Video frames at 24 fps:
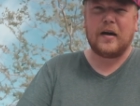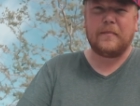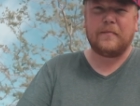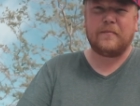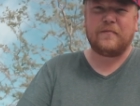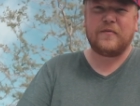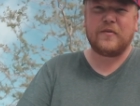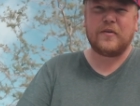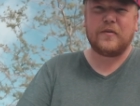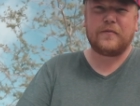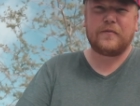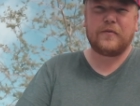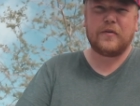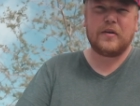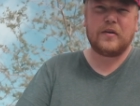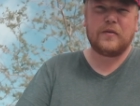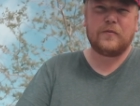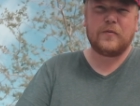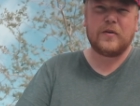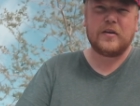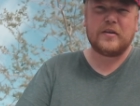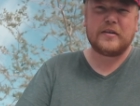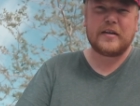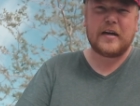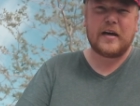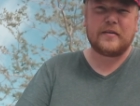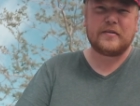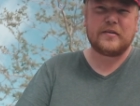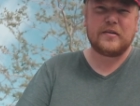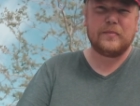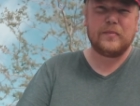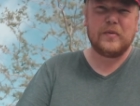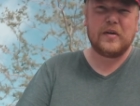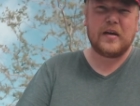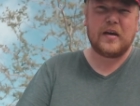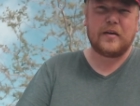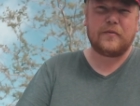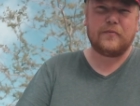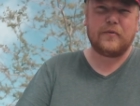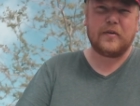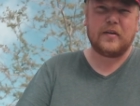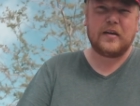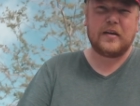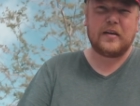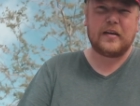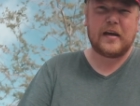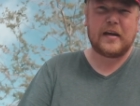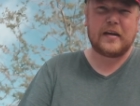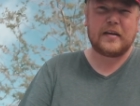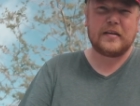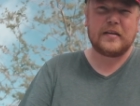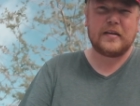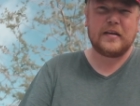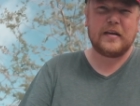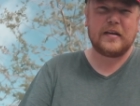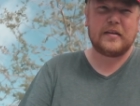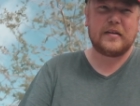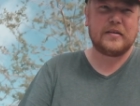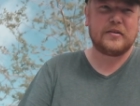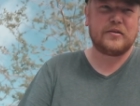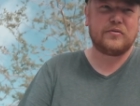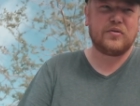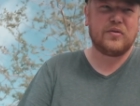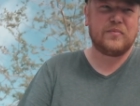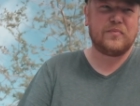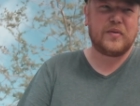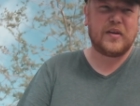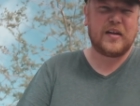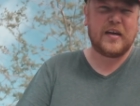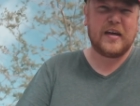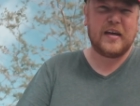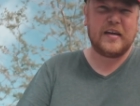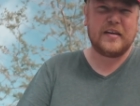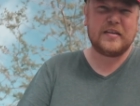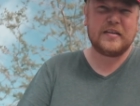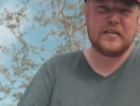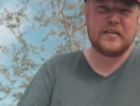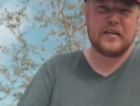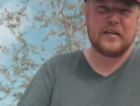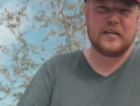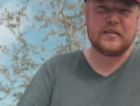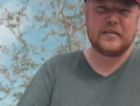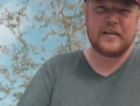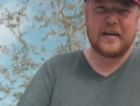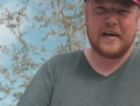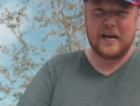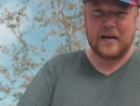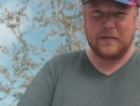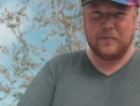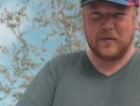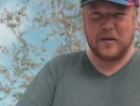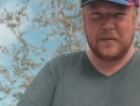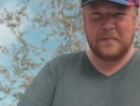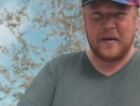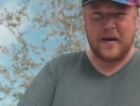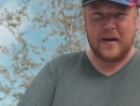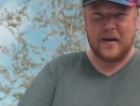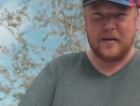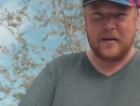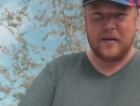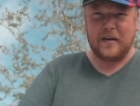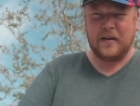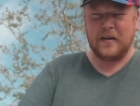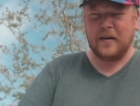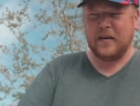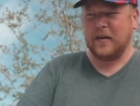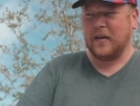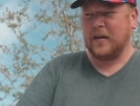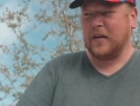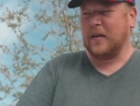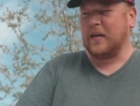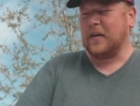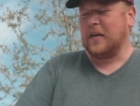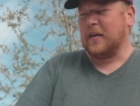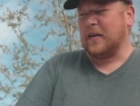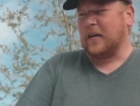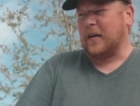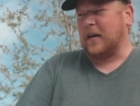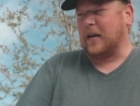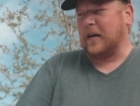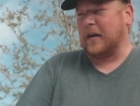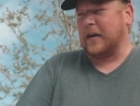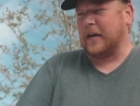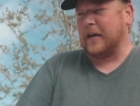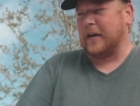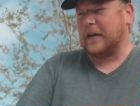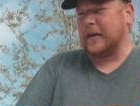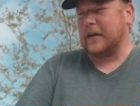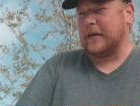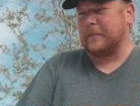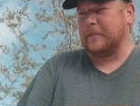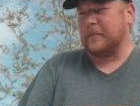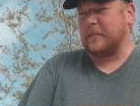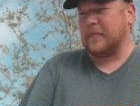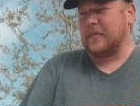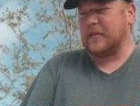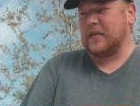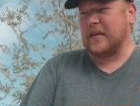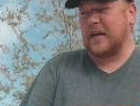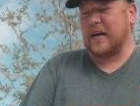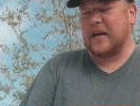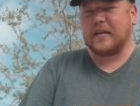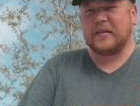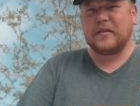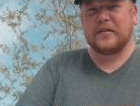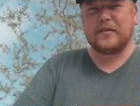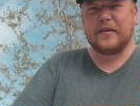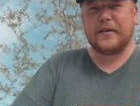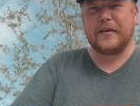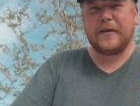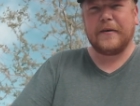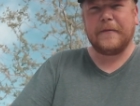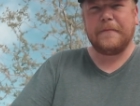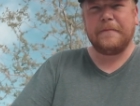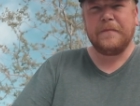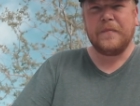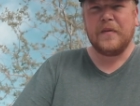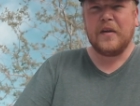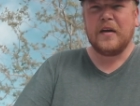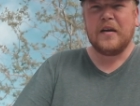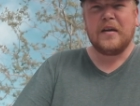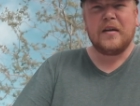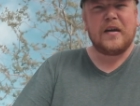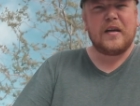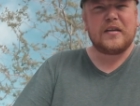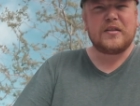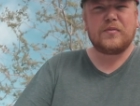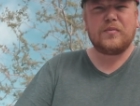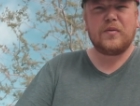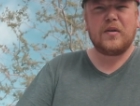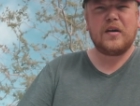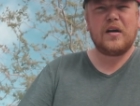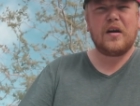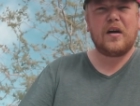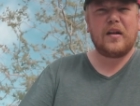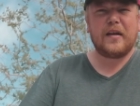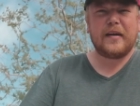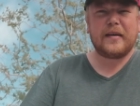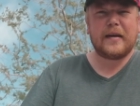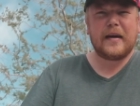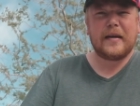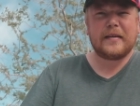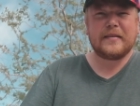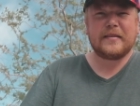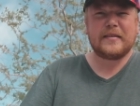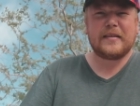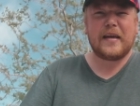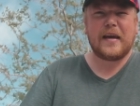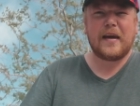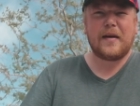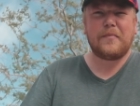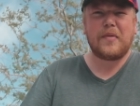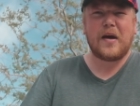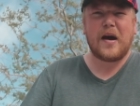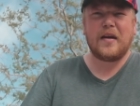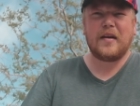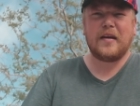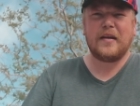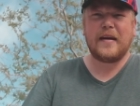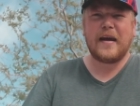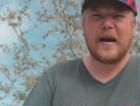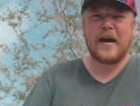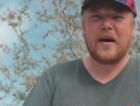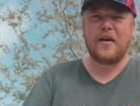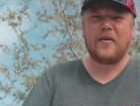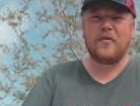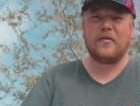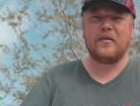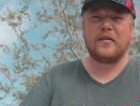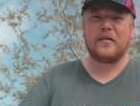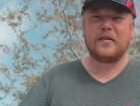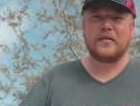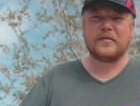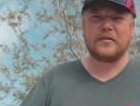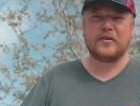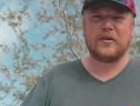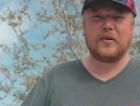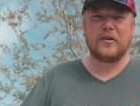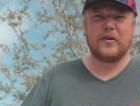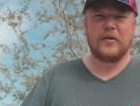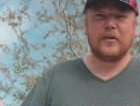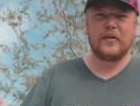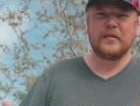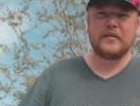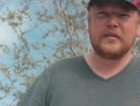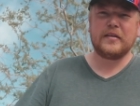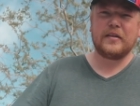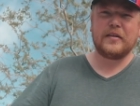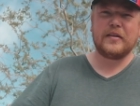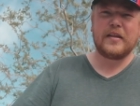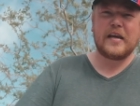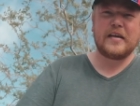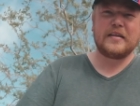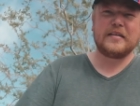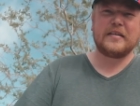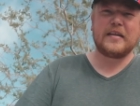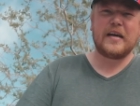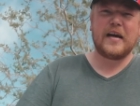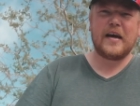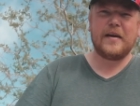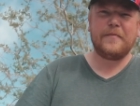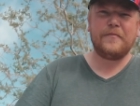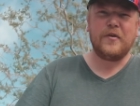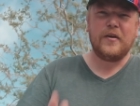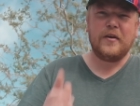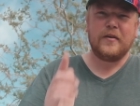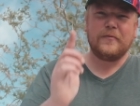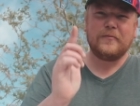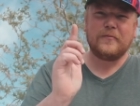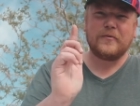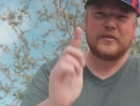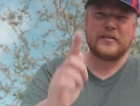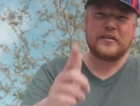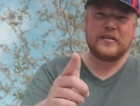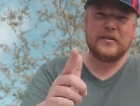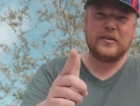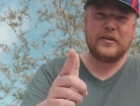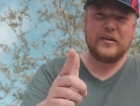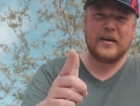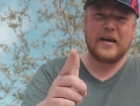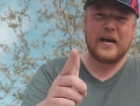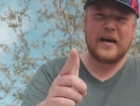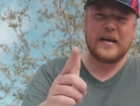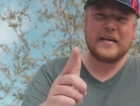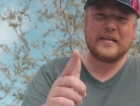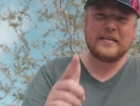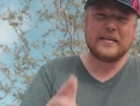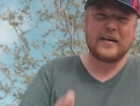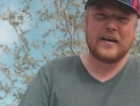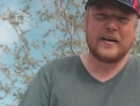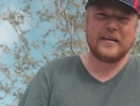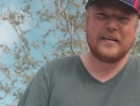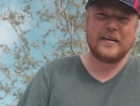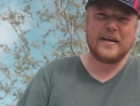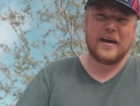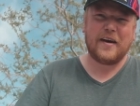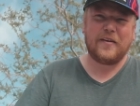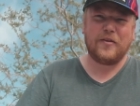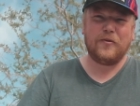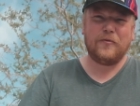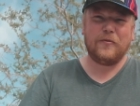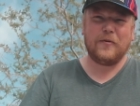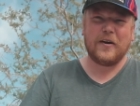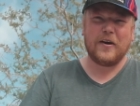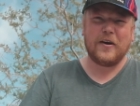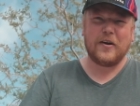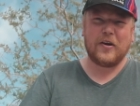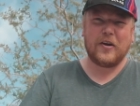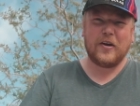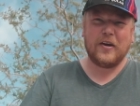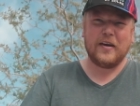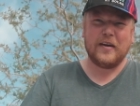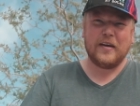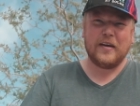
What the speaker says: feel free to reach out to me. I'd really like to get this replaced in a timely manner. Yeah, so that's really all I got to say about it now. So until next time, we'll see you guys on down the road.